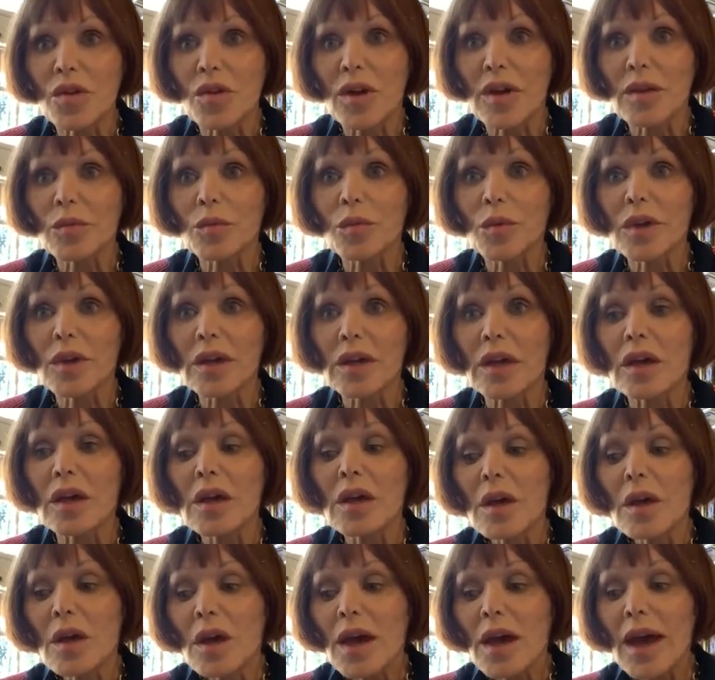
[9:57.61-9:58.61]
right-wing.
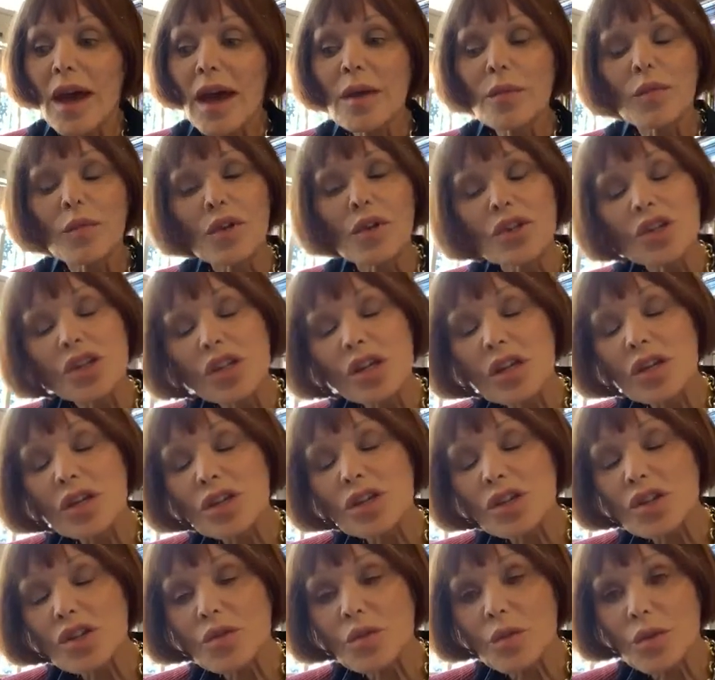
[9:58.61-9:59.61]
And one
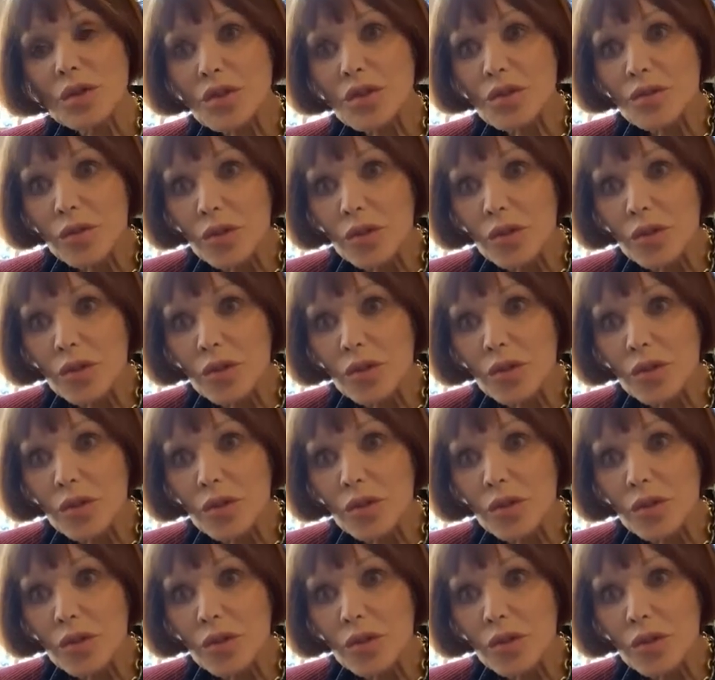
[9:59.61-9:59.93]
changes one's